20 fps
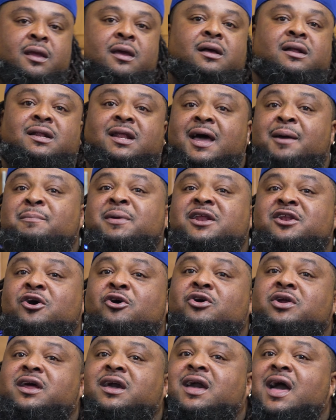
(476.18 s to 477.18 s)
Let me
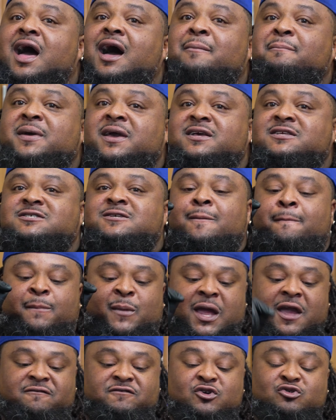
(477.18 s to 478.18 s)
know in the comments,
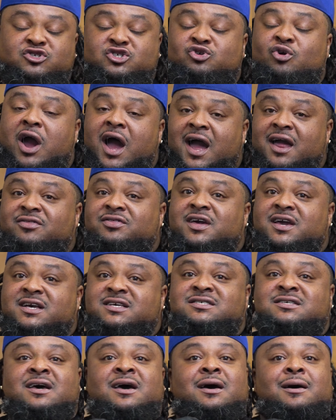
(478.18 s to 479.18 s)
if you try
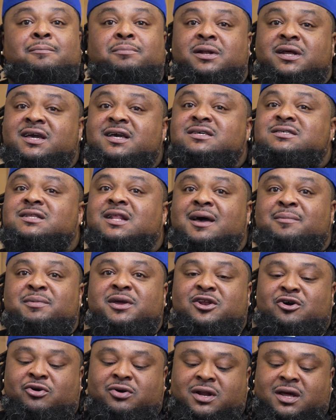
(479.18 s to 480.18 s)
this, please let me
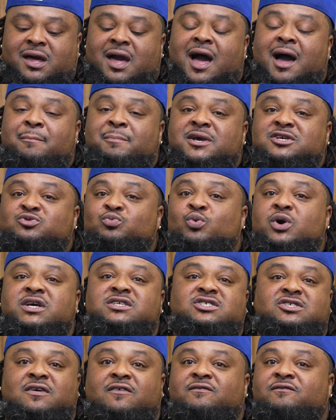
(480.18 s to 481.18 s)
know in the comments
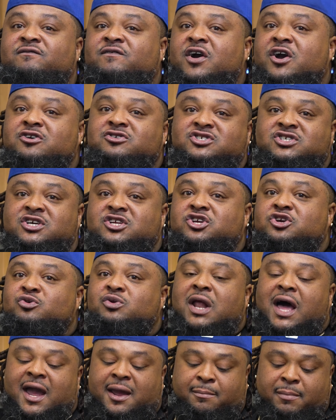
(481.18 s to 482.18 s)
which version you
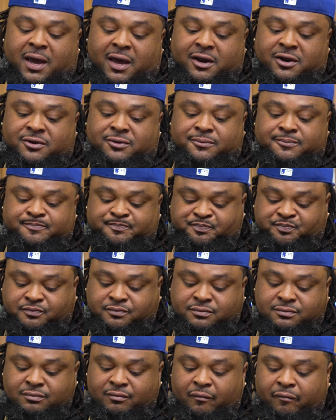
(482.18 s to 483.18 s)
like better.
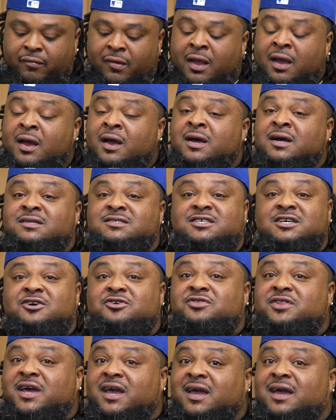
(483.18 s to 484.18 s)
Till
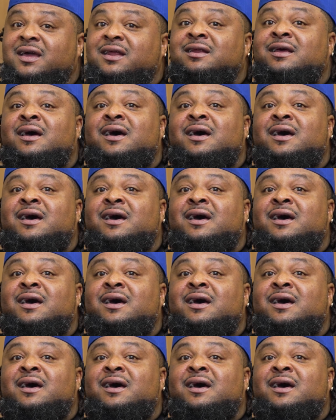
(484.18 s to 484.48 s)
then,